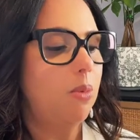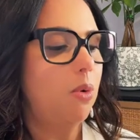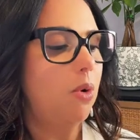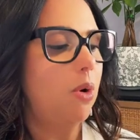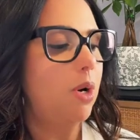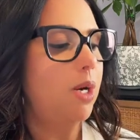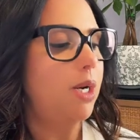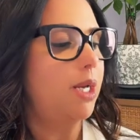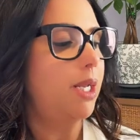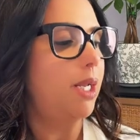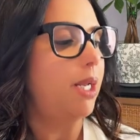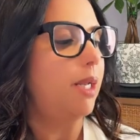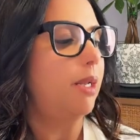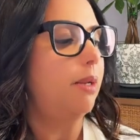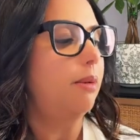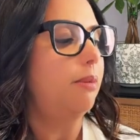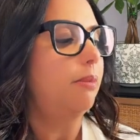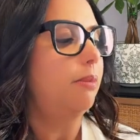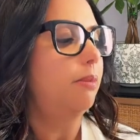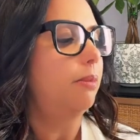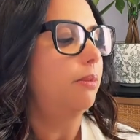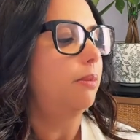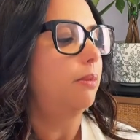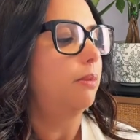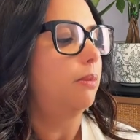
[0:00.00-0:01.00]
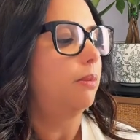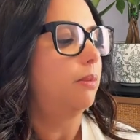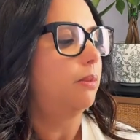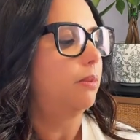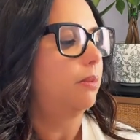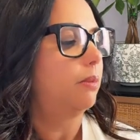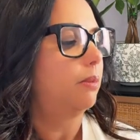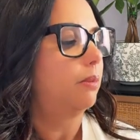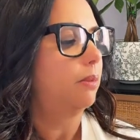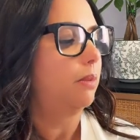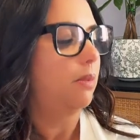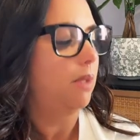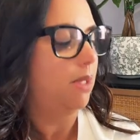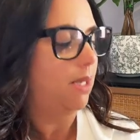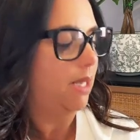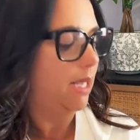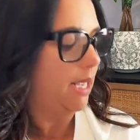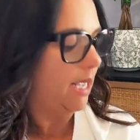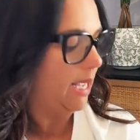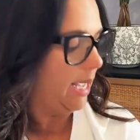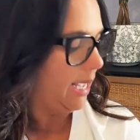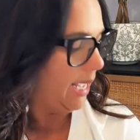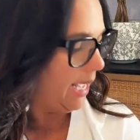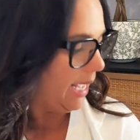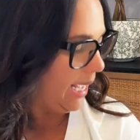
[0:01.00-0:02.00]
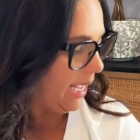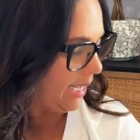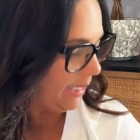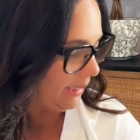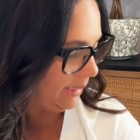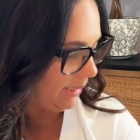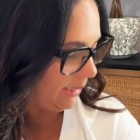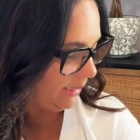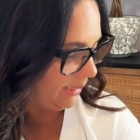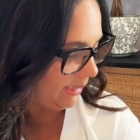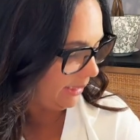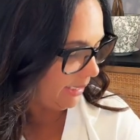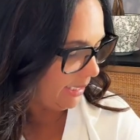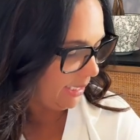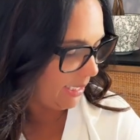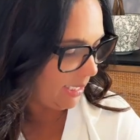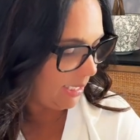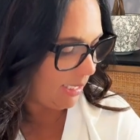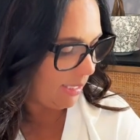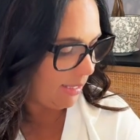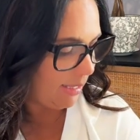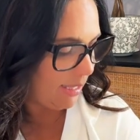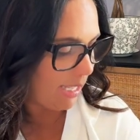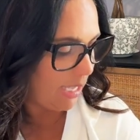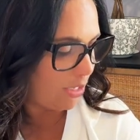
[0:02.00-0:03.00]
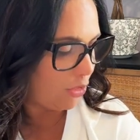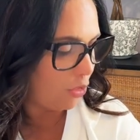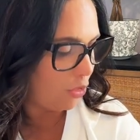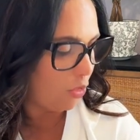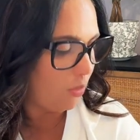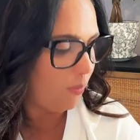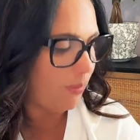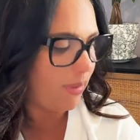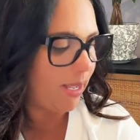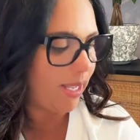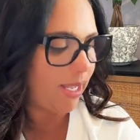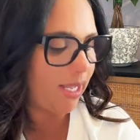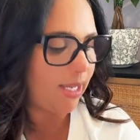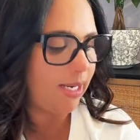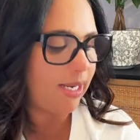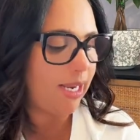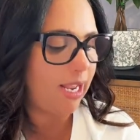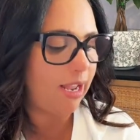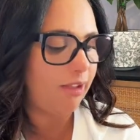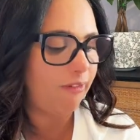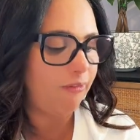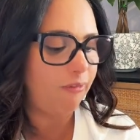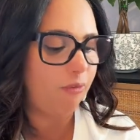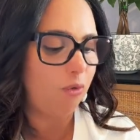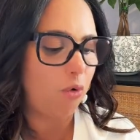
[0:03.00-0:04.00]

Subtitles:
morning and see that you made a